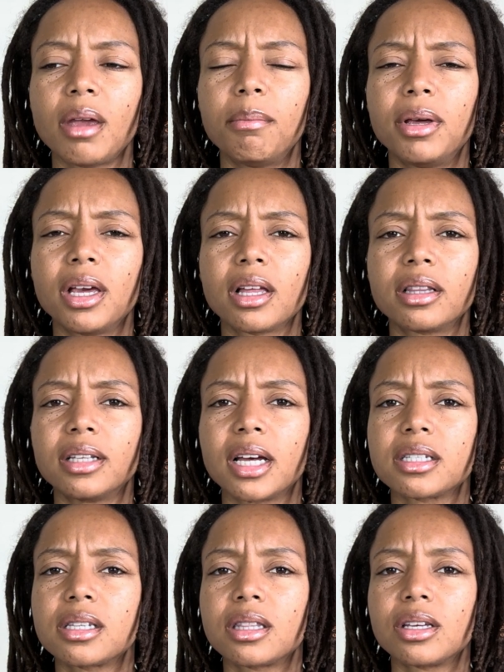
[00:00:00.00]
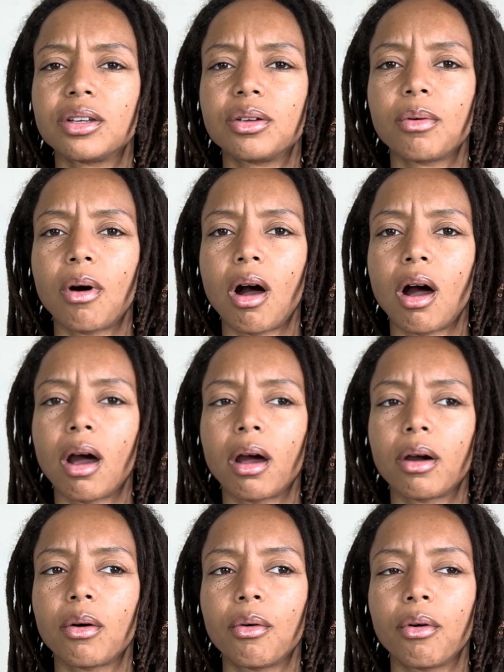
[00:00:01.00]
being less than you
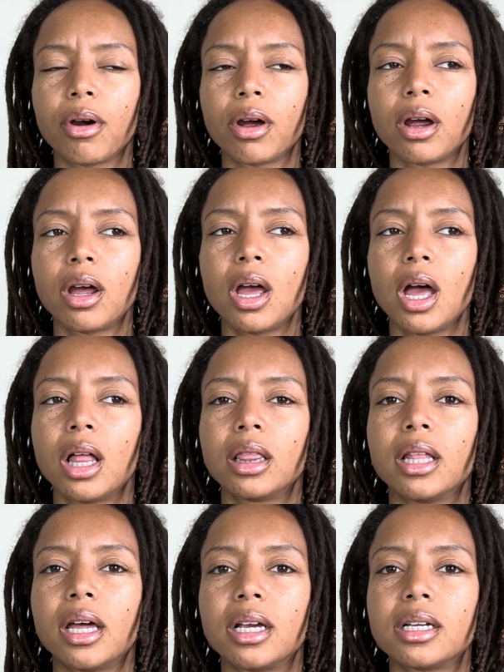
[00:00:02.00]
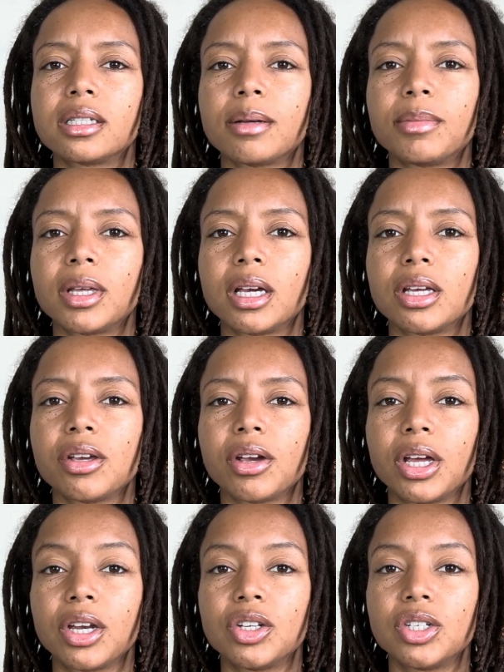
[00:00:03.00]
are, or letting something in your
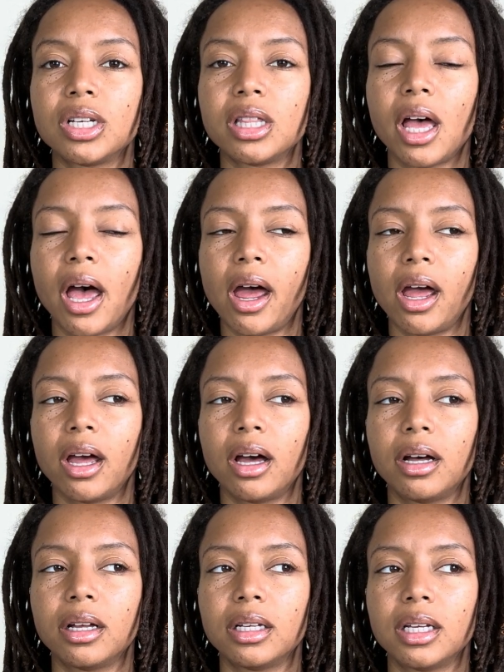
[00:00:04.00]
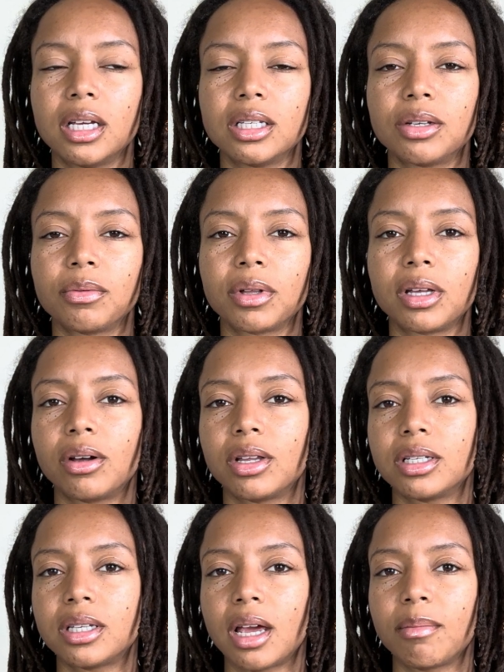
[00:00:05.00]
energy that isn't really on the
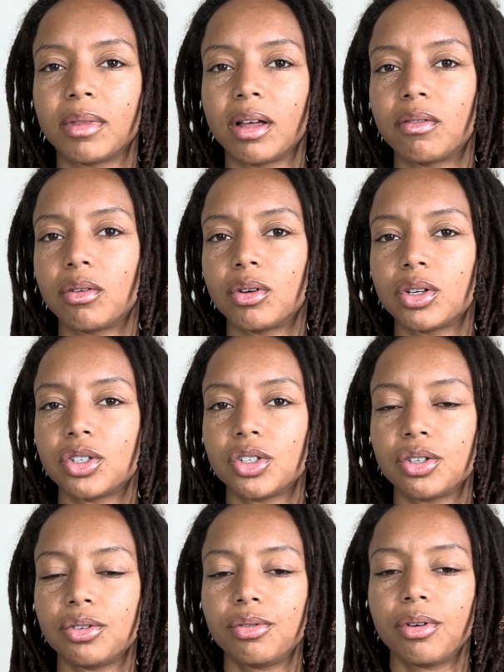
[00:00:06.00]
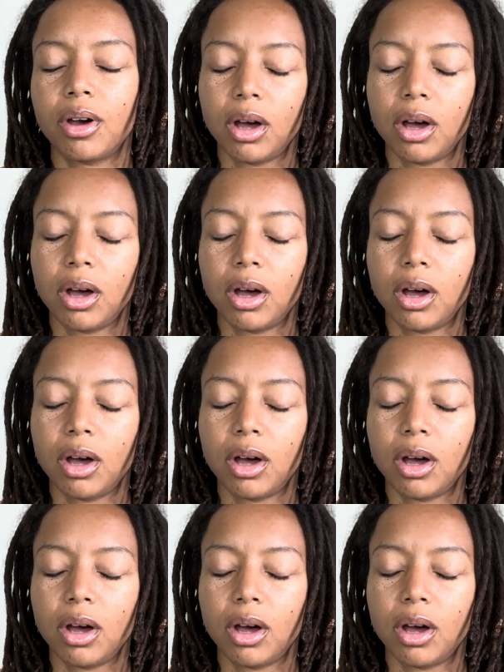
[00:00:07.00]
same level as you.